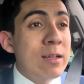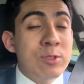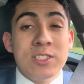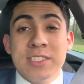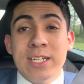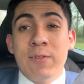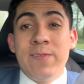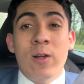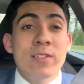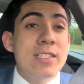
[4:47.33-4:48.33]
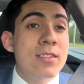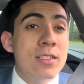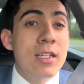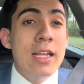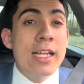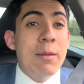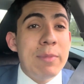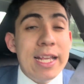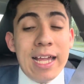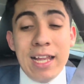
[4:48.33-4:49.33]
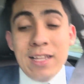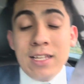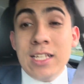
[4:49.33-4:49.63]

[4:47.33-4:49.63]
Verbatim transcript: I'm just here following Miguel.